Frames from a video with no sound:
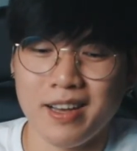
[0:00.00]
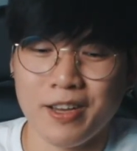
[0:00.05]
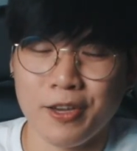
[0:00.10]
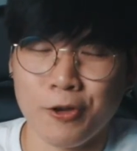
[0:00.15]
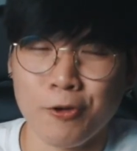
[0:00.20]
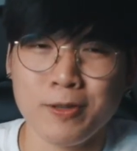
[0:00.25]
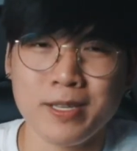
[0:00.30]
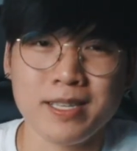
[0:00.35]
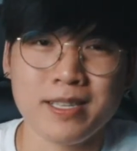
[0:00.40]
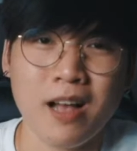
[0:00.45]

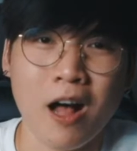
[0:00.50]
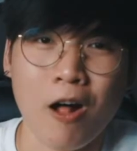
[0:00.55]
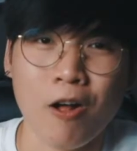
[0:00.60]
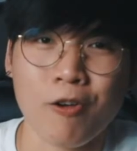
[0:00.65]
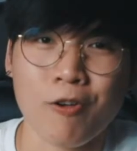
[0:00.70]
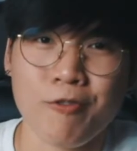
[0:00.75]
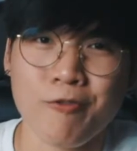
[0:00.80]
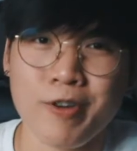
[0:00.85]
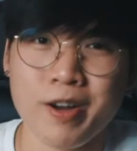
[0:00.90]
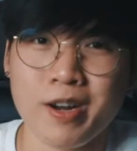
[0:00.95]
uses
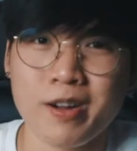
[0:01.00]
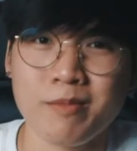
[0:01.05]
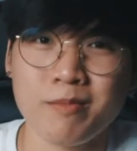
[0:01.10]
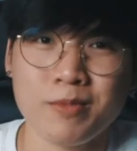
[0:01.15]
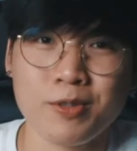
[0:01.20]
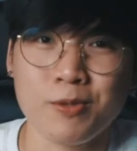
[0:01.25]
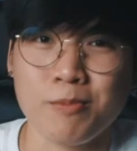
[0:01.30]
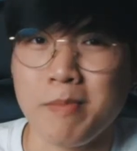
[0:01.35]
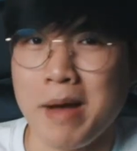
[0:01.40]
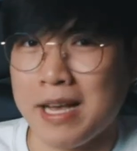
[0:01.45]

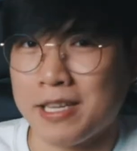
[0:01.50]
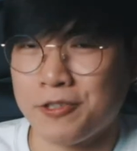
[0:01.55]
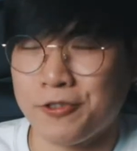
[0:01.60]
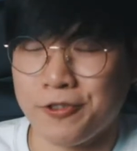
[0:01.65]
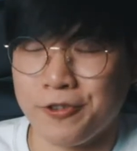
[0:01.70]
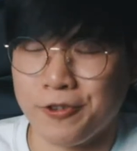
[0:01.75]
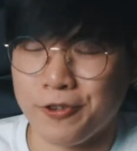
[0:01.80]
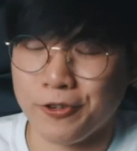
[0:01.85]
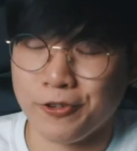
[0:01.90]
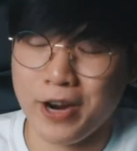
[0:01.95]
algorithm to
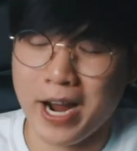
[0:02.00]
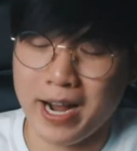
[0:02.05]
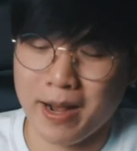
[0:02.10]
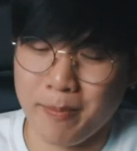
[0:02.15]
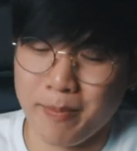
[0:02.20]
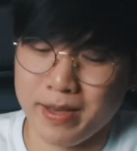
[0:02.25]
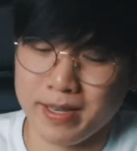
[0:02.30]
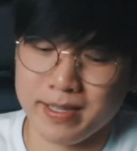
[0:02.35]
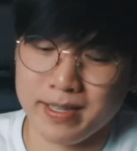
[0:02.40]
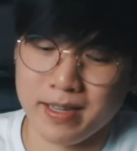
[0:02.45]
master your
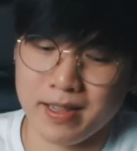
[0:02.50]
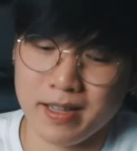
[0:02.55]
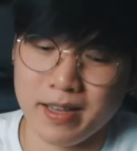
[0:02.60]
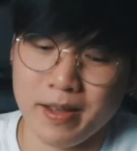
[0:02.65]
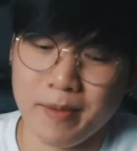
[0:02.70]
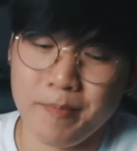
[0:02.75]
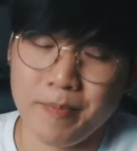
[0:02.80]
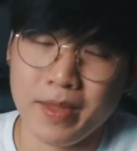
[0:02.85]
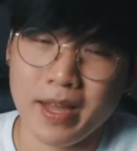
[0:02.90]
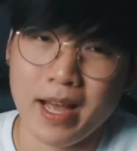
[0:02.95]
track,
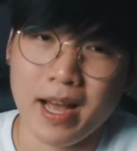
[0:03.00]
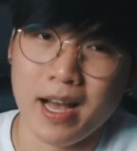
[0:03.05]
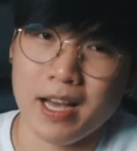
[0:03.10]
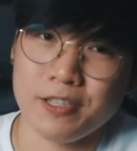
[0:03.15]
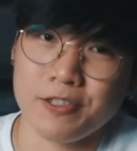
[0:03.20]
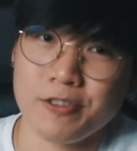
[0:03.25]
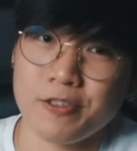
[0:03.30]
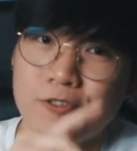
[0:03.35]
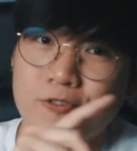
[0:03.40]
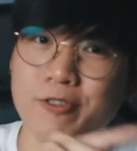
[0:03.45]
basically. I
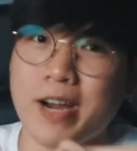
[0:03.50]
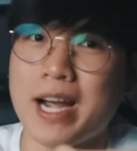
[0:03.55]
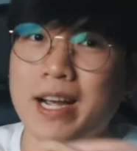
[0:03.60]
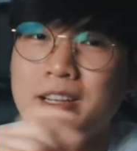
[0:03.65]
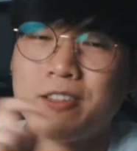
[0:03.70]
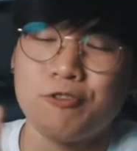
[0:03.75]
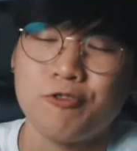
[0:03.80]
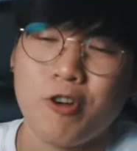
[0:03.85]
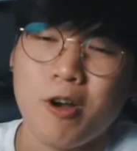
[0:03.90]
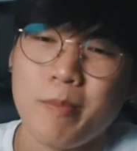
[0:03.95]
just drag
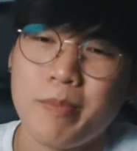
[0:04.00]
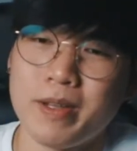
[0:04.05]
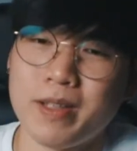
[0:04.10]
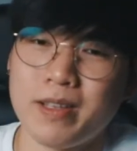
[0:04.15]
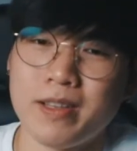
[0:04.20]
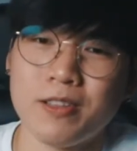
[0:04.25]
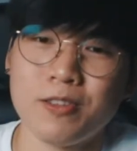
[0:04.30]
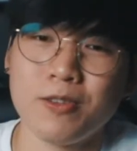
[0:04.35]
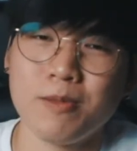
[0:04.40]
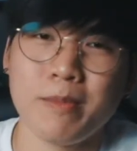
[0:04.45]
and drop
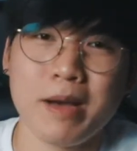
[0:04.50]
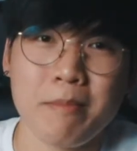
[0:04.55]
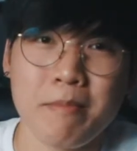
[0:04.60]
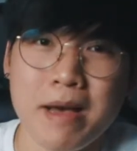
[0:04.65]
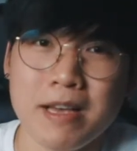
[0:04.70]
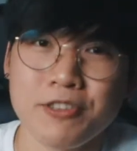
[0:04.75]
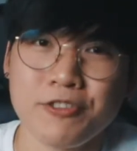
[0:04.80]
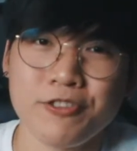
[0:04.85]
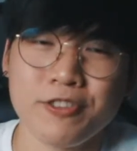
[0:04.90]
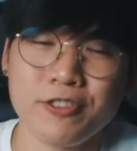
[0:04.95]
it into my
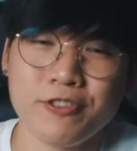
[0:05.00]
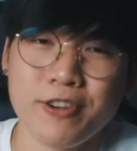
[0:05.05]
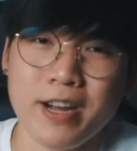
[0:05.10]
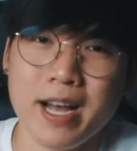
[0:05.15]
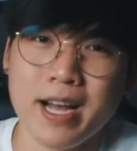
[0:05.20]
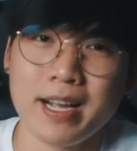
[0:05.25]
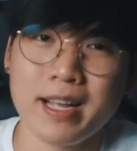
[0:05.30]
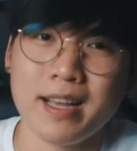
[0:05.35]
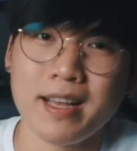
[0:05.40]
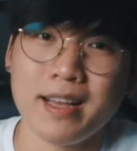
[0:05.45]
master
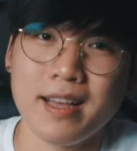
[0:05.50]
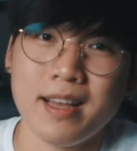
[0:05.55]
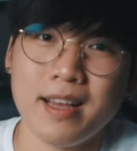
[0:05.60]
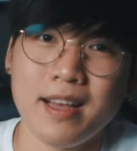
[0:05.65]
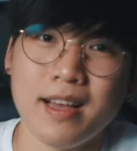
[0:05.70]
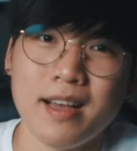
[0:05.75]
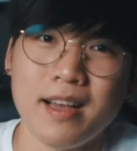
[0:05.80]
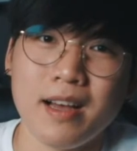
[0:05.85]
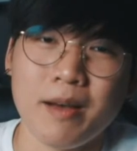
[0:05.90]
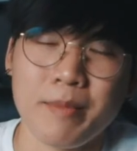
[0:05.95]
track
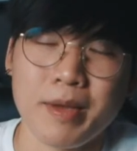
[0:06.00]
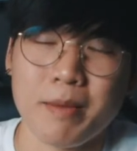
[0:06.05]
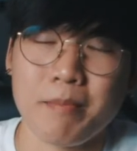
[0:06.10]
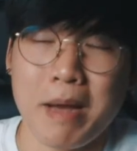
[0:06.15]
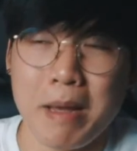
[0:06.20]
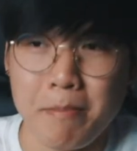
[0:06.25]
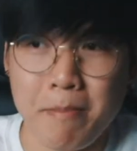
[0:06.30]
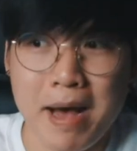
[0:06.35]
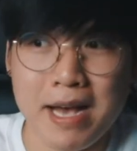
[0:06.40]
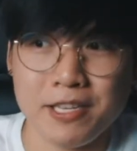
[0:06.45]

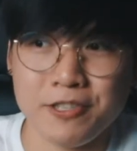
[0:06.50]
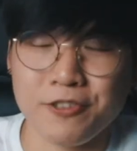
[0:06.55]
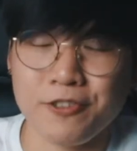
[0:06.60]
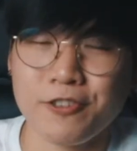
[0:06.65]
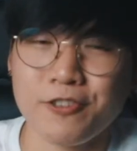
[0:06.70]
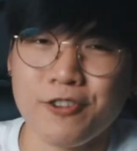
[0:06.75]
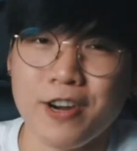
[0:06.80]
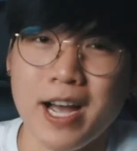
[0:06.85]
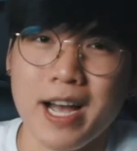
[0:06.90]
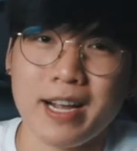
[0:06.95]

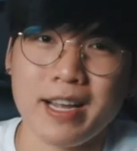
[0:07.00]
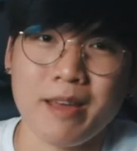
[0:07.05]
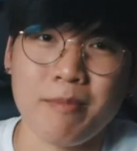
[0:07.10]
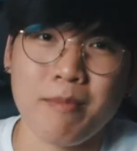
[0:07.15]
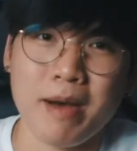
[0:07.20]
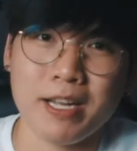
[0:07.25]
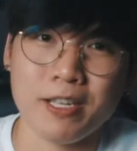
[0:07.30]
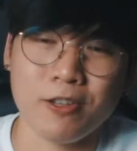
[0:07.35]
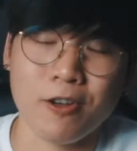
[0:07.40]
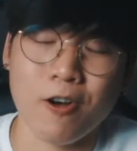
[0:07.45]
in
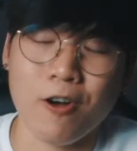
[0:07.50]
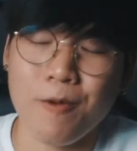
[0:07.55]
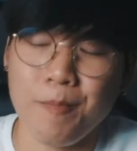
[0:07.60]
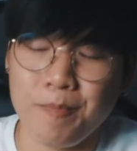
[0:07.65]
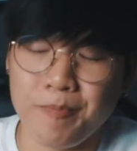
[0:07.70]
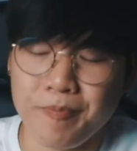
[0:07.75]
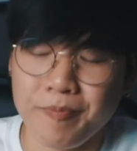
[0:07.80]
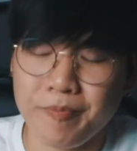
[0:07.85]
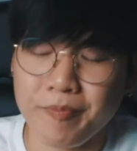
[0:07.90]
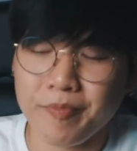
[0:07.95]
my DAW.